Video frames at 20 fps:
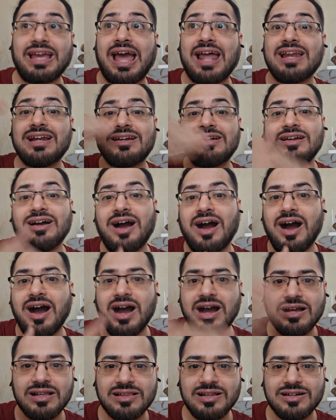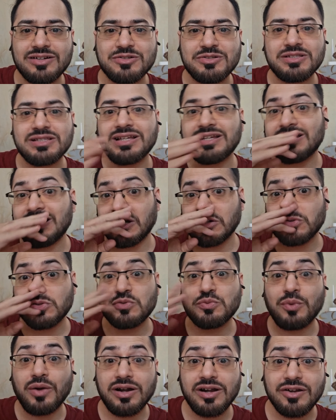character arc that was there that
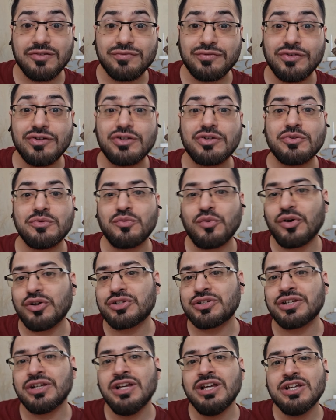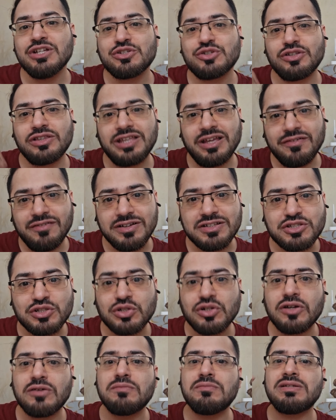was wonderful to watch so
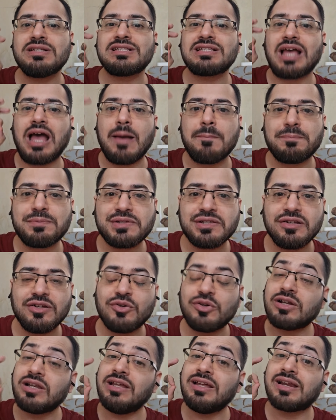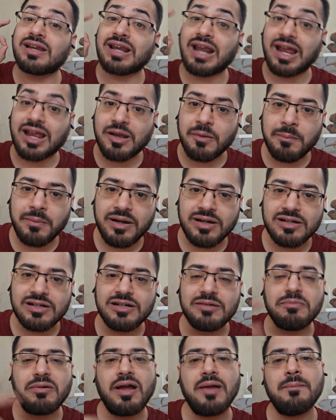Devasuram is absolutely
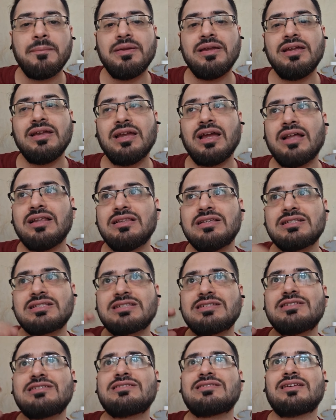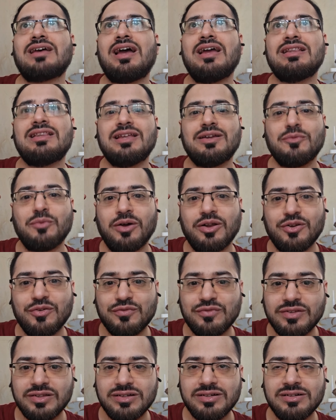recommended by me and this is i think one
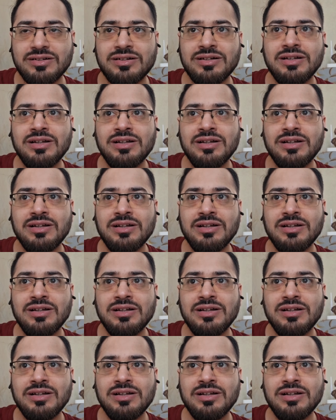of the